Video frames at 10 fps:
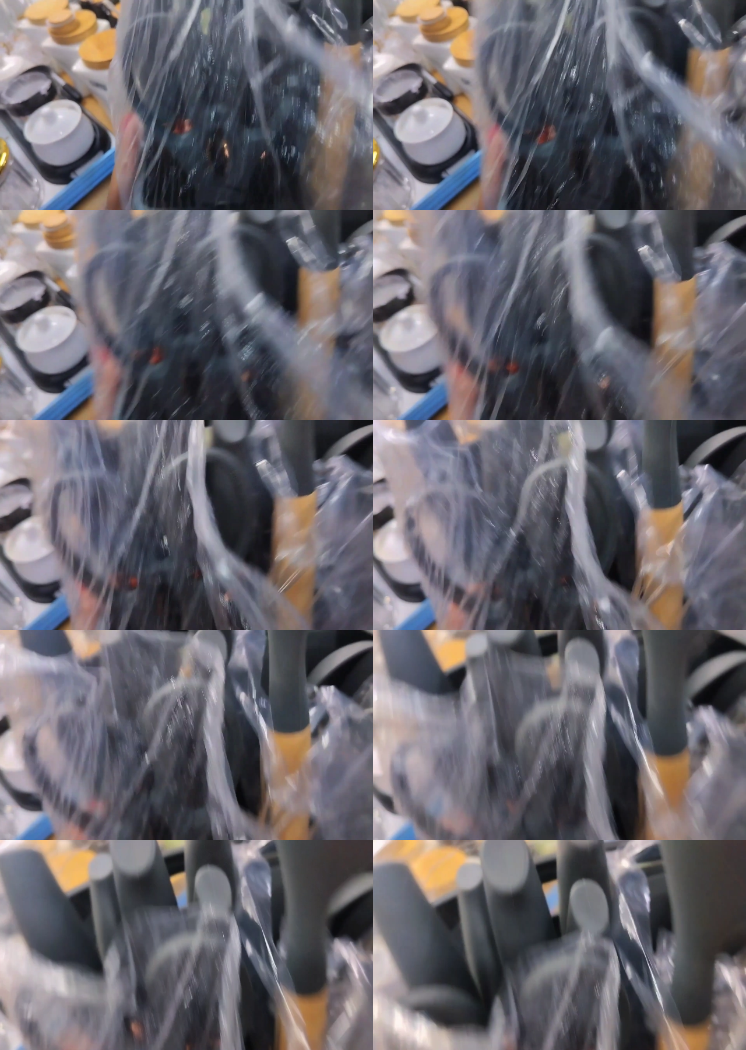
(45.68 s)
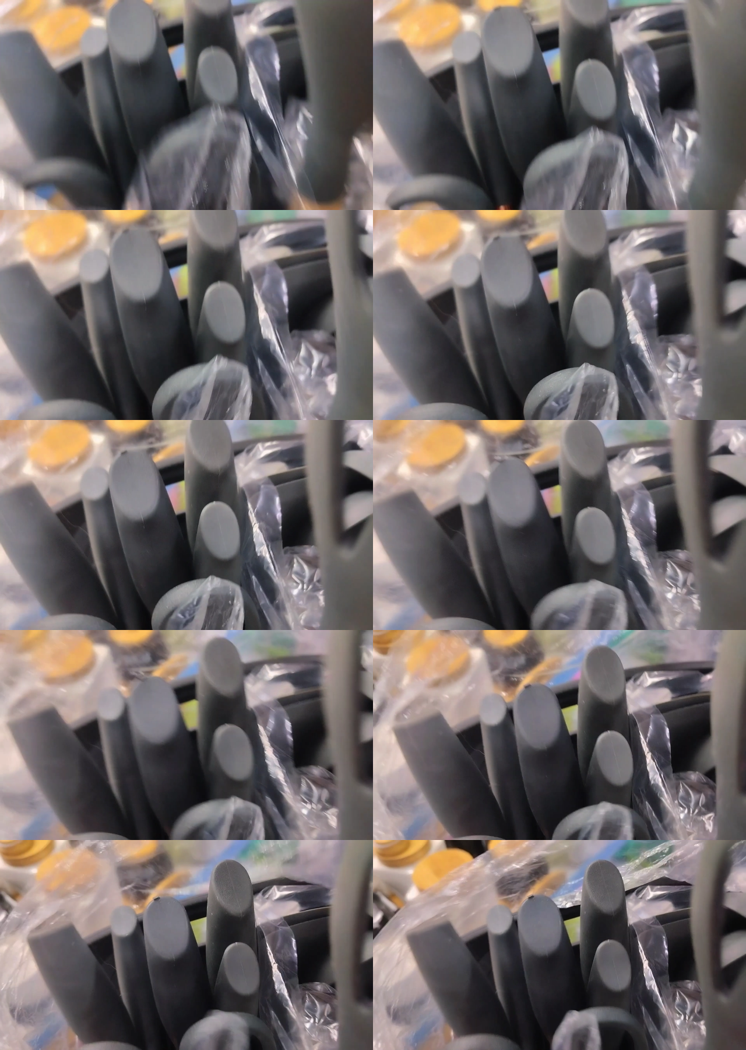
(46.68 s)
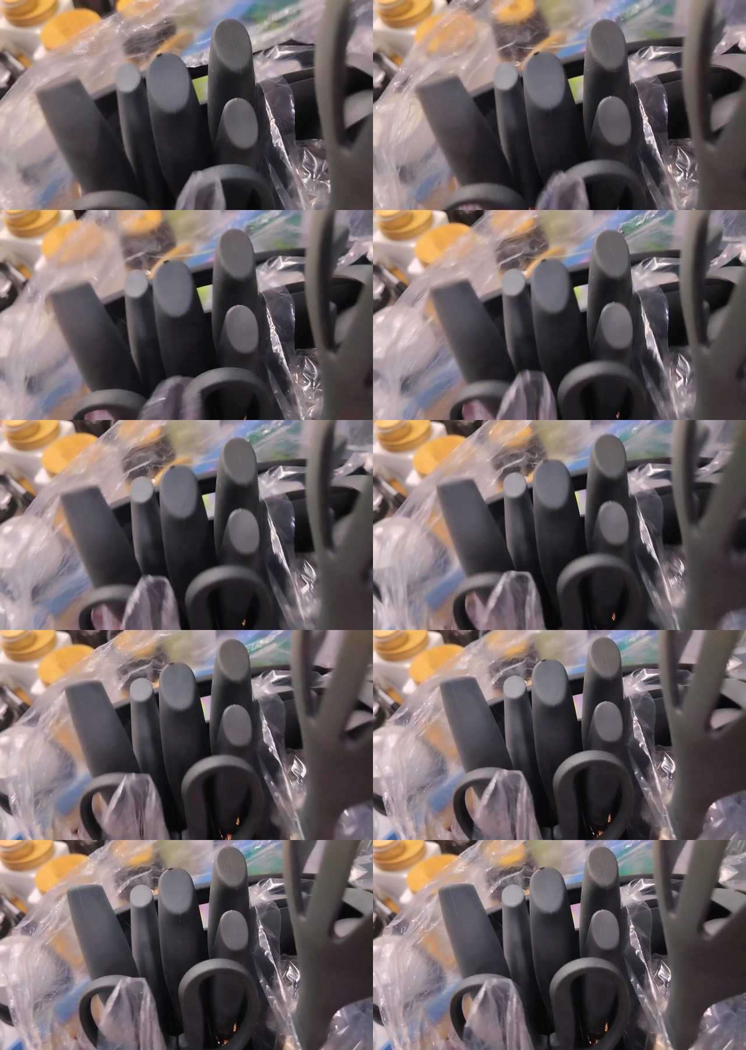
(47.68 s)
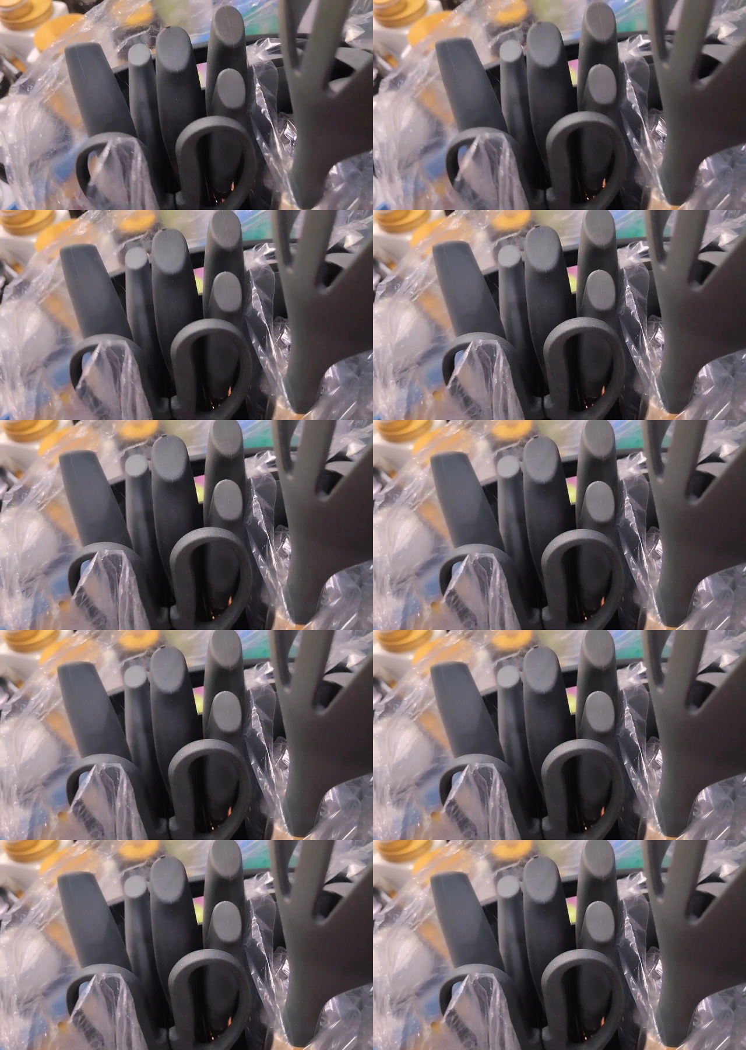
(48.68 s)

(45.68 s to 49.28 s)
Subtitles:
[unreadable: no face in view]